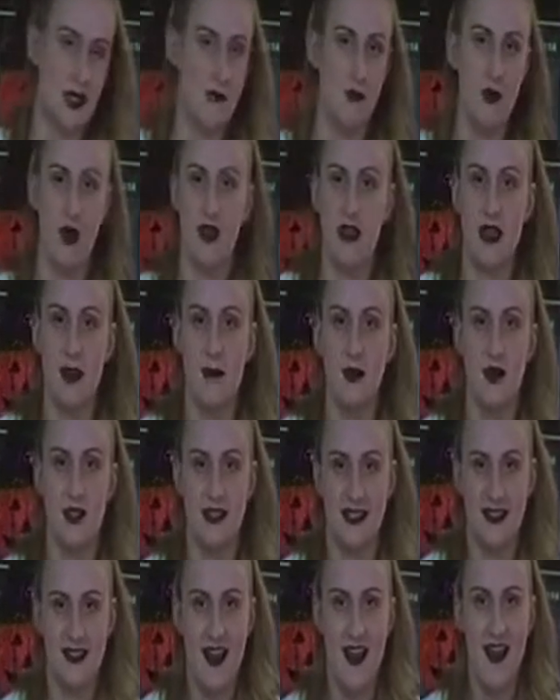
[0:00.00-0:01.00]
not that
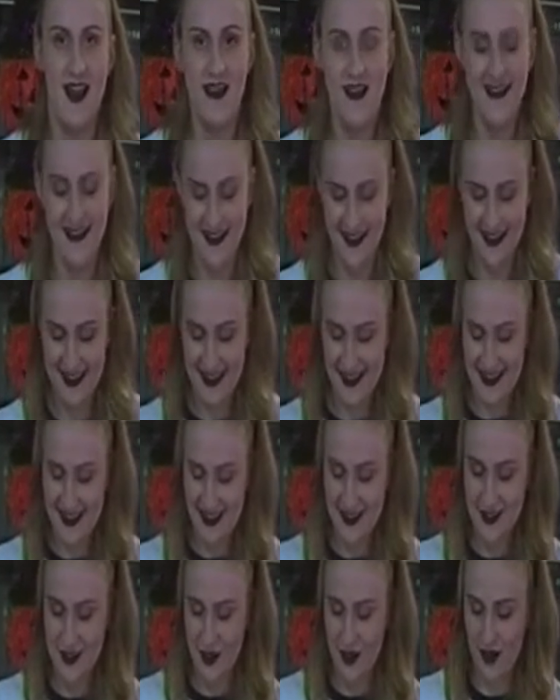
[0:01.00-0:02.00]
person.
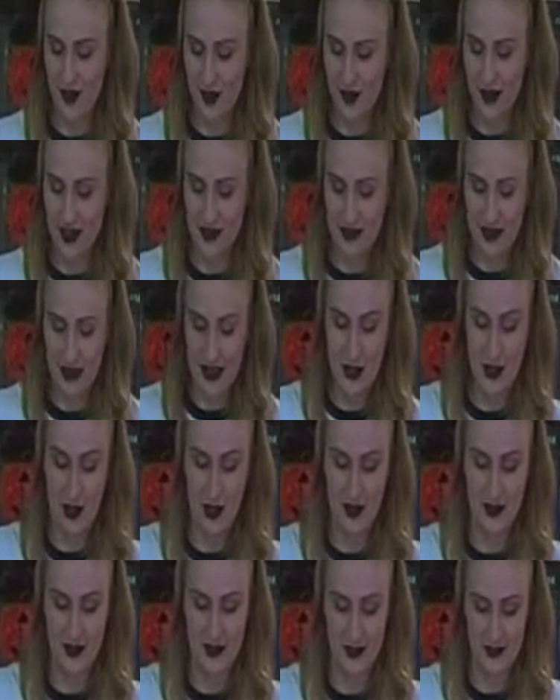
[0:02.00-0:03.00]
So, in they go.
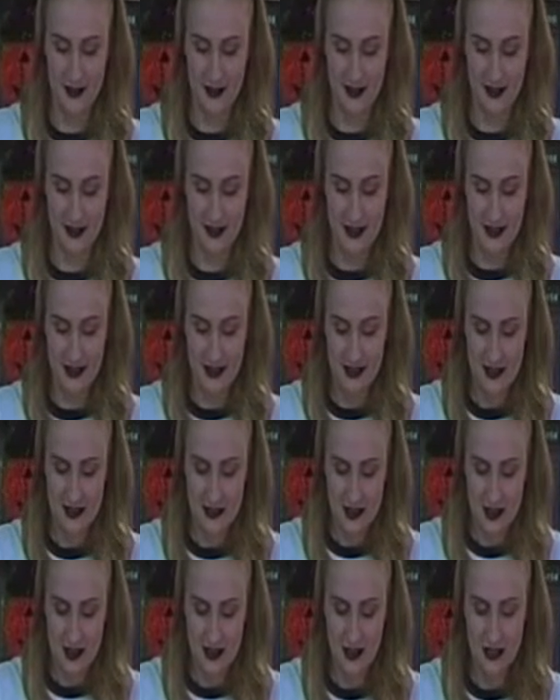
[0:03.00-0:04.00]

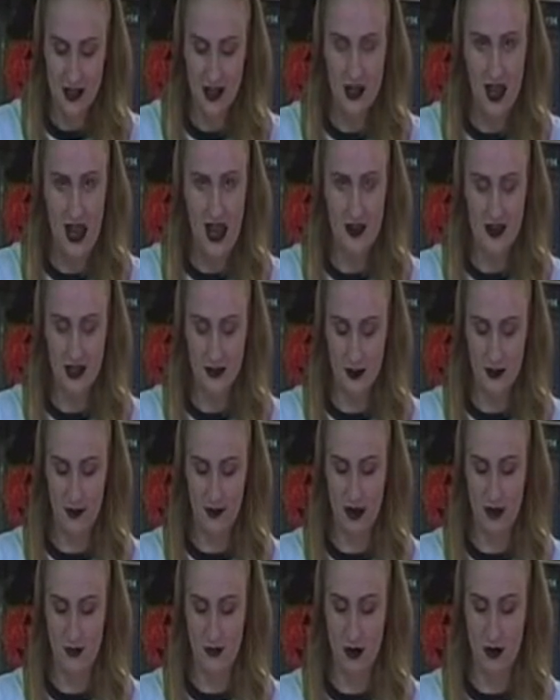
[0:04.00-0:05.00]
And you can kind of smell
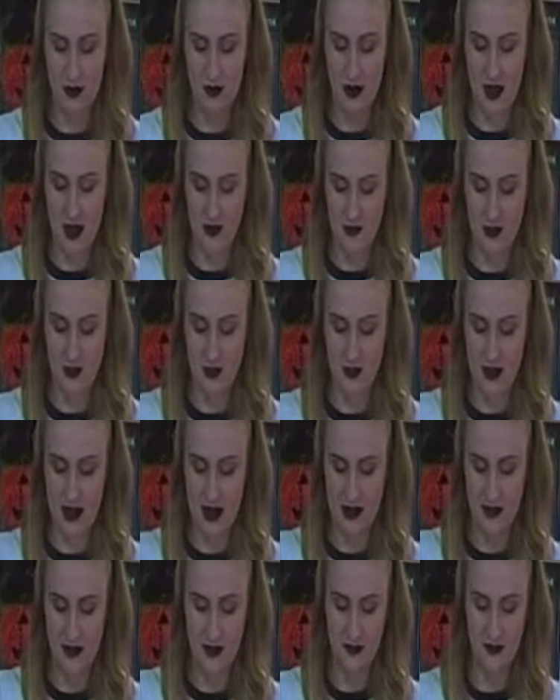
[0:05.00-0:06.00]
if they're rotten after you
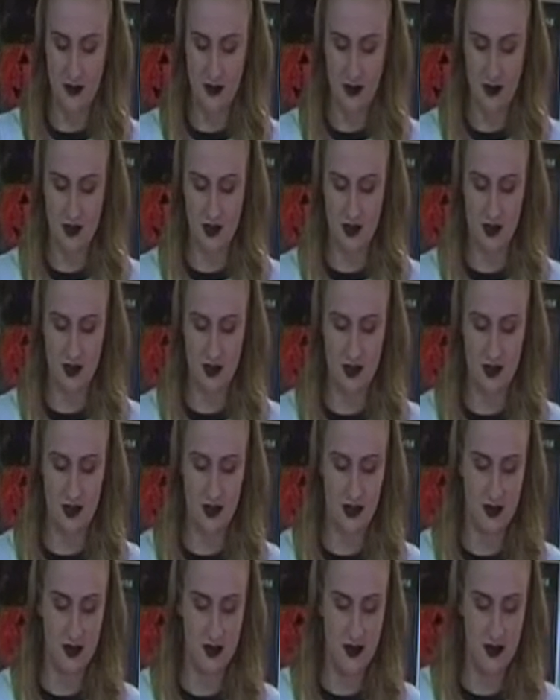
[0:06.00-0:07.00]
crack them. You can just,
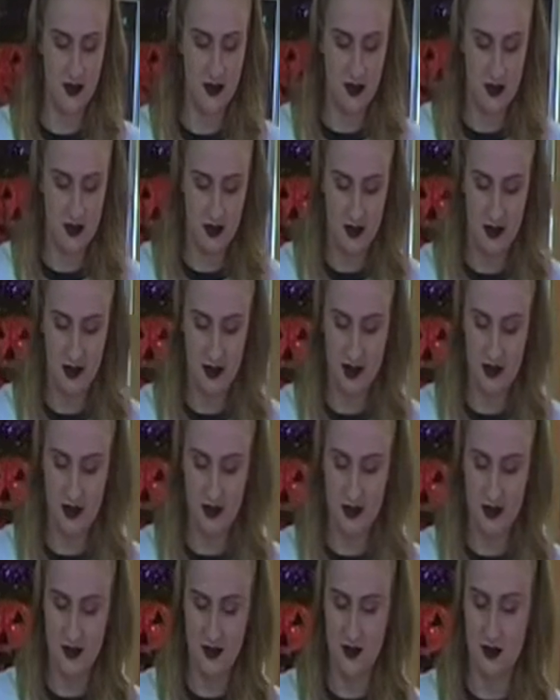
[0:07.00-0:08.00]
yeah,
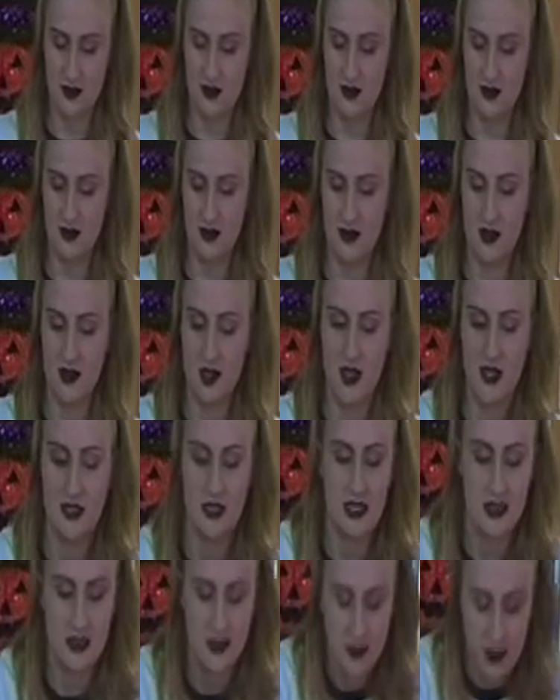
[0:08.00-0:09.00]

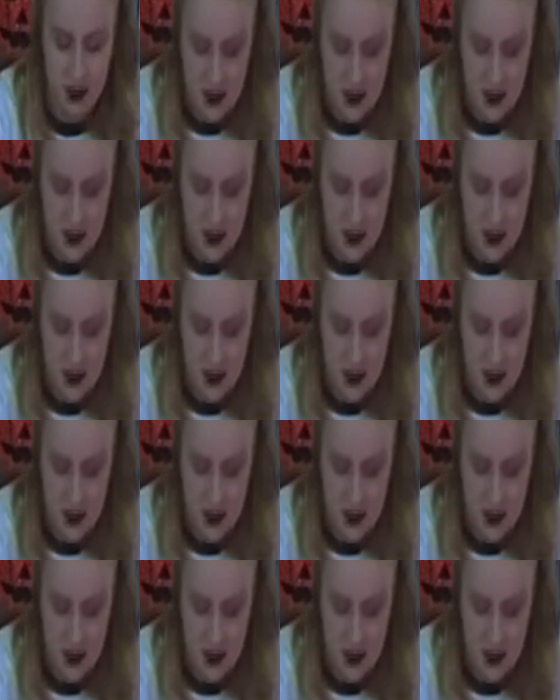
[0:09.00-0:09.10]
take them